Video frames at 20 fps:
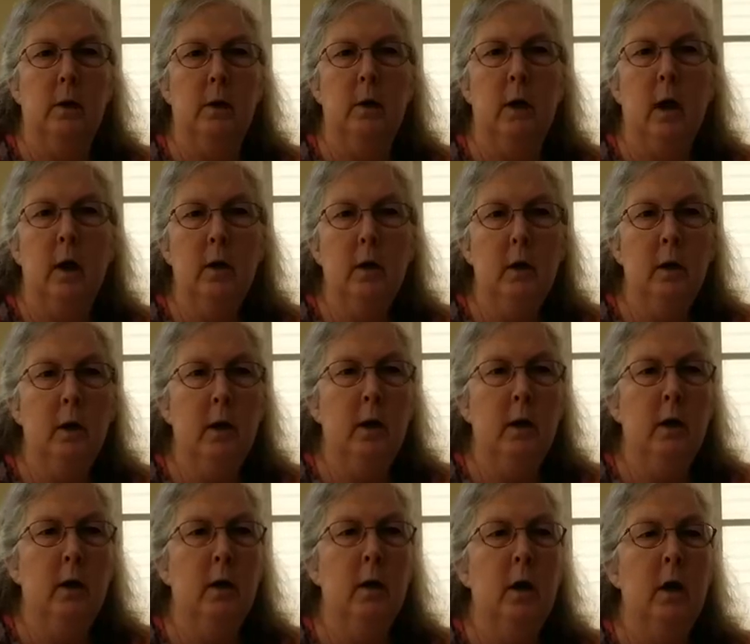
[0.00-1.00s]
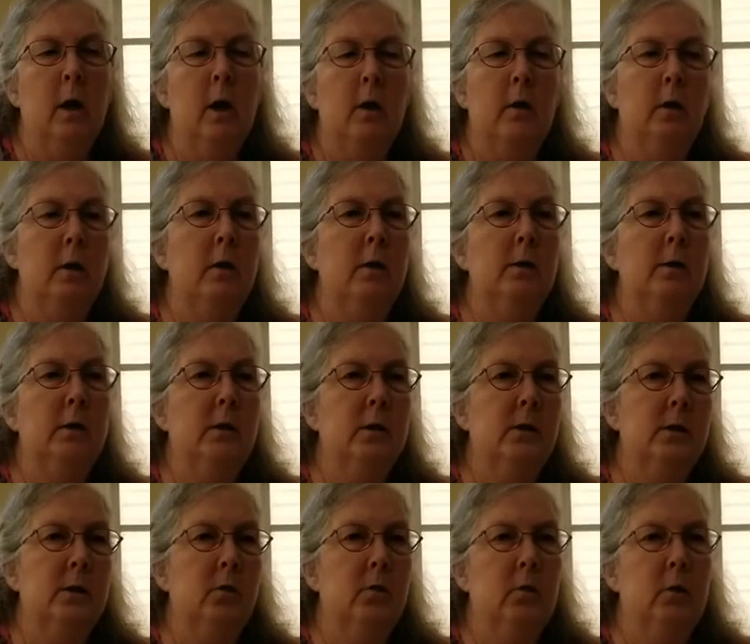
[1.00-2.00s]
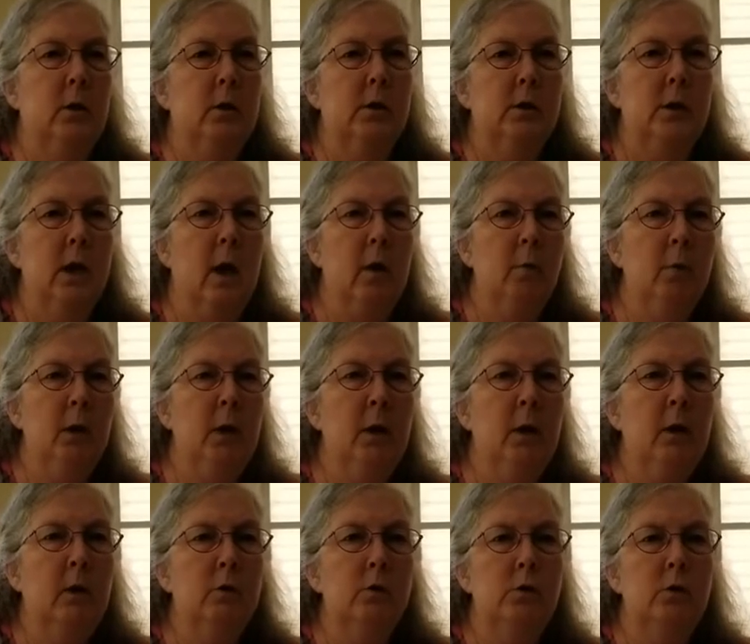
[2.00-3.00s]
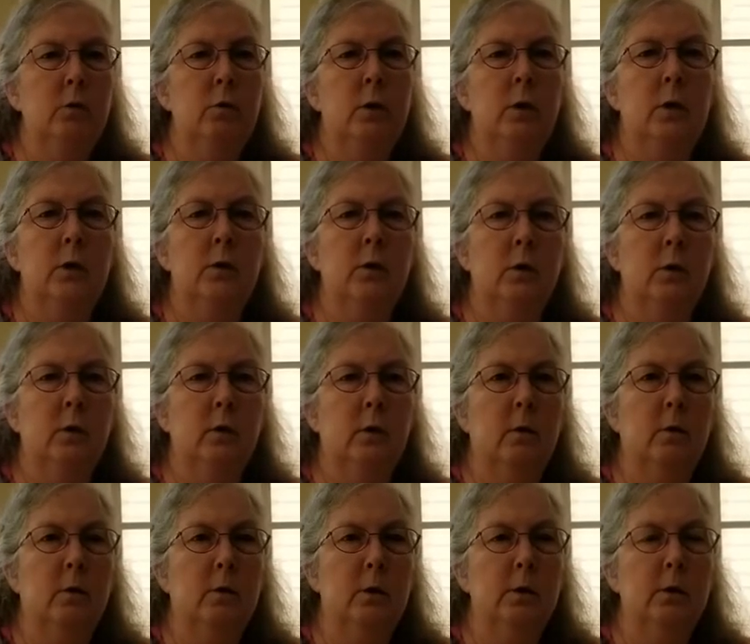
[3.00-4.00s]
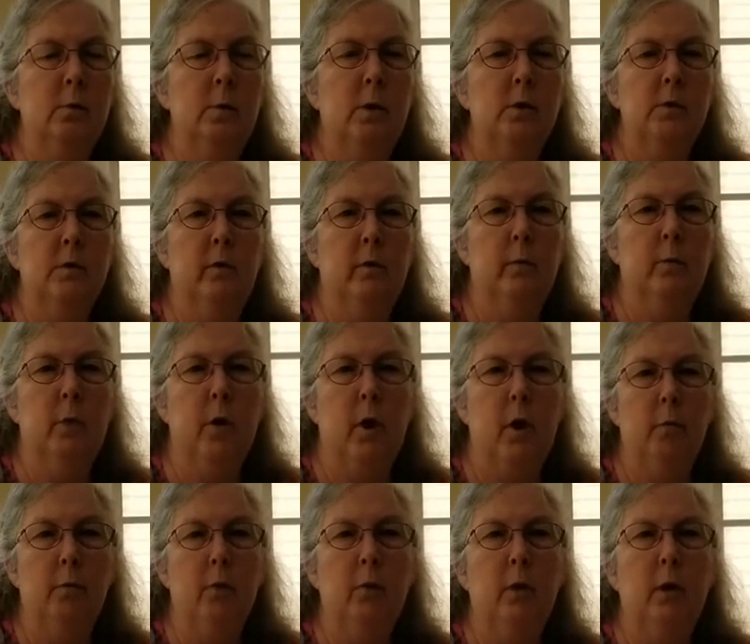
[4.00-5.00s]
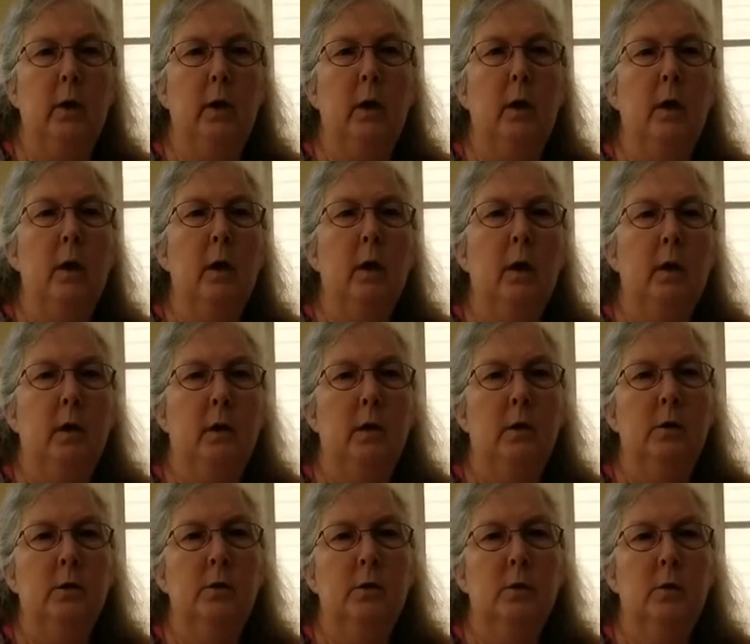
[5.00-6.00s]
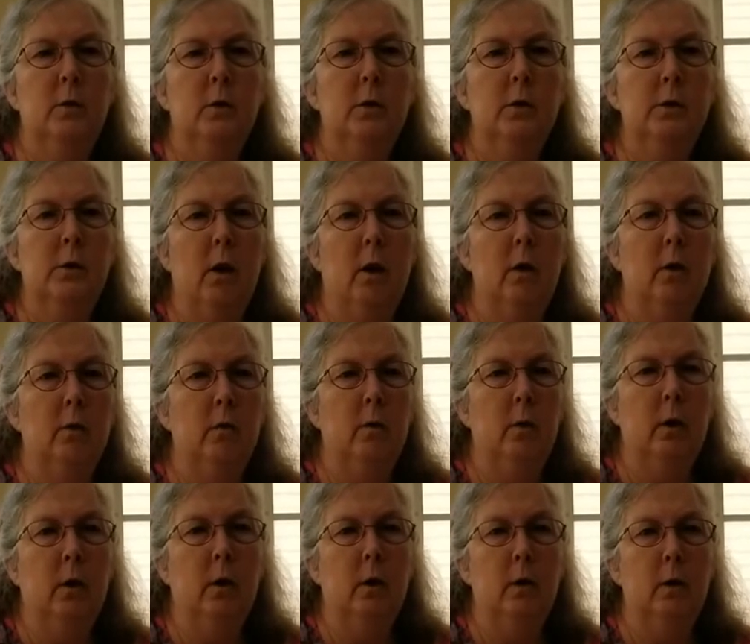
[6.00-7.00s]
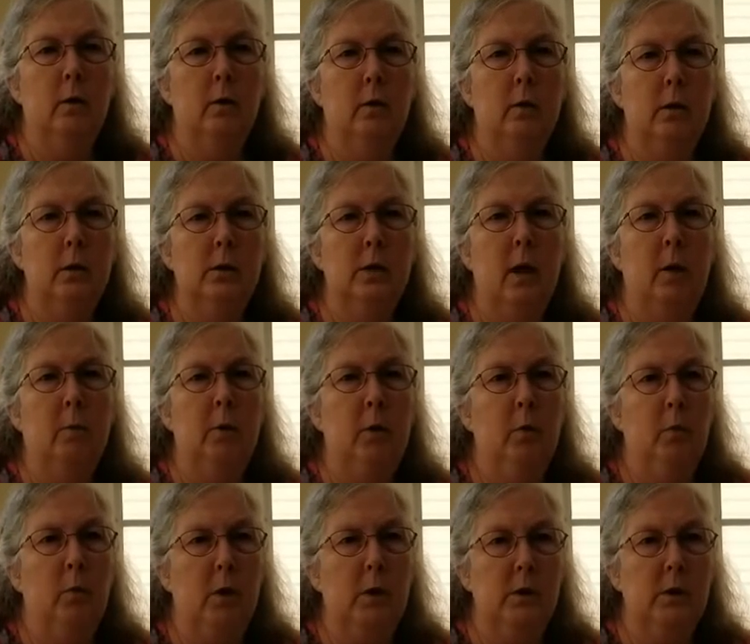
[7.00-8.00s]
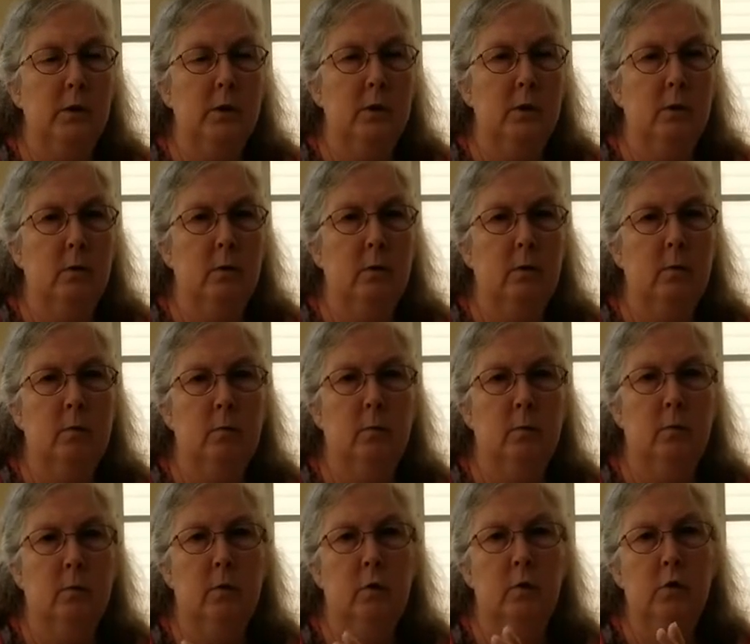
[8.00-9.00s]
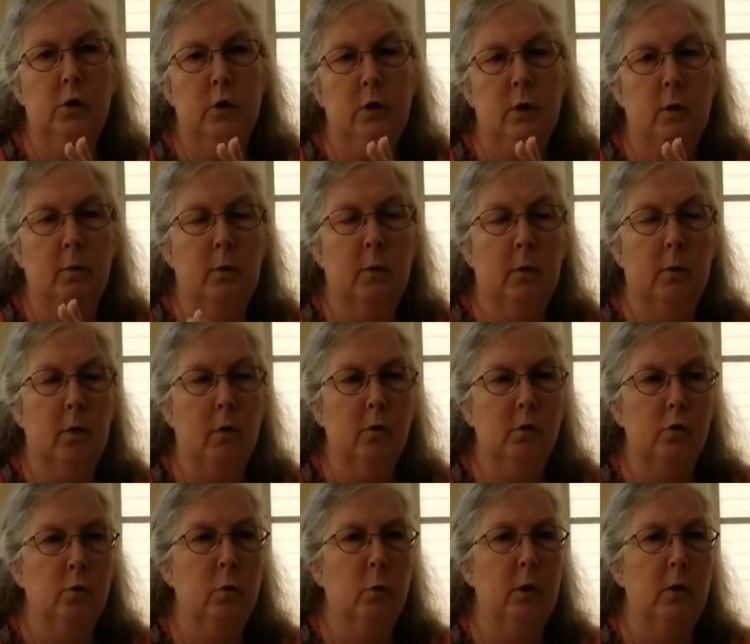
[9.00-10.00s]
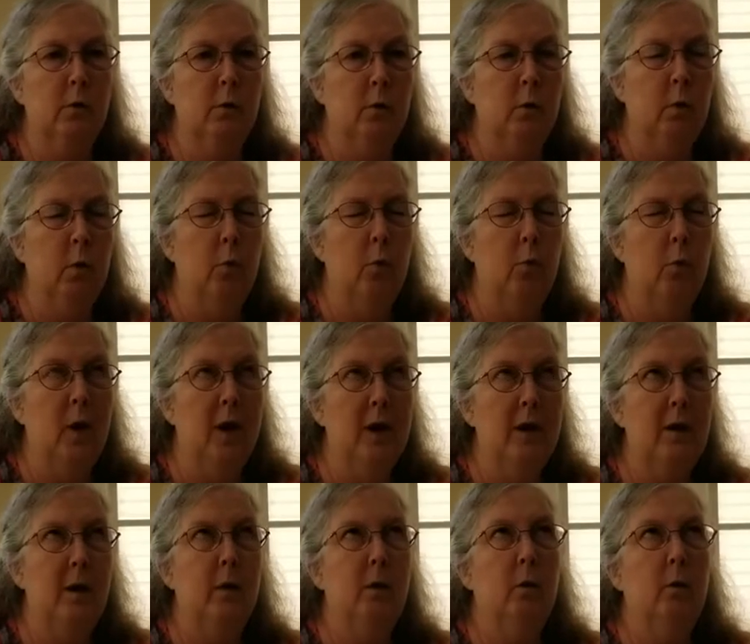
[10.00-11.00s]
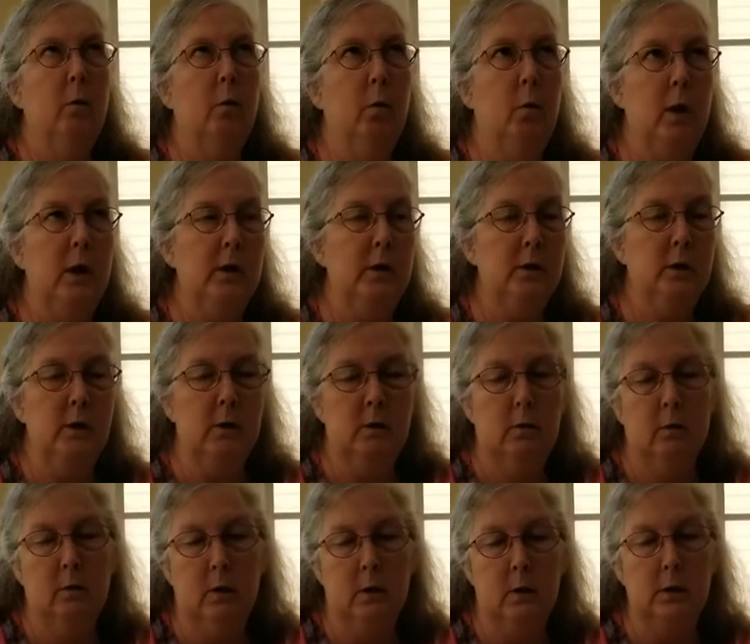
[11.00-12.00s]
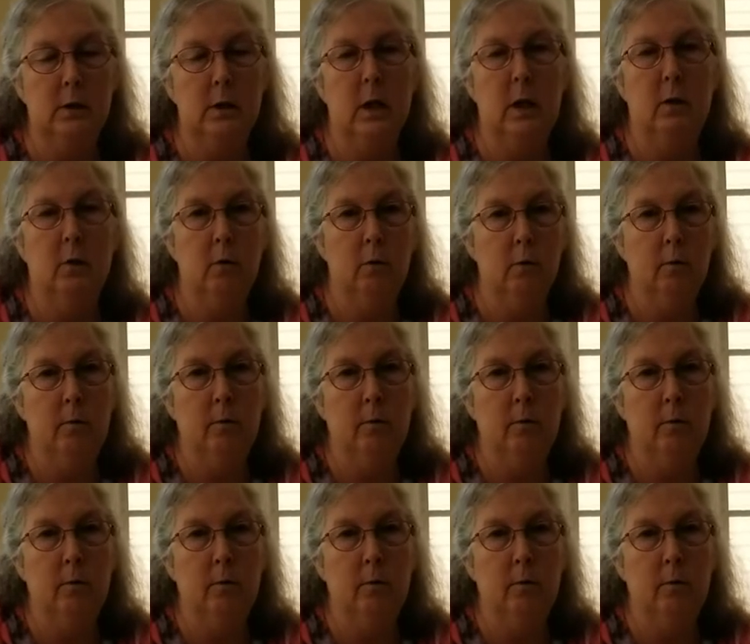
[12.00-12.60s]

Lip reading: inoculated, then it's considered contaminated. You need to dispose of it properly into the solid contaminant waste, usually the large red waste container.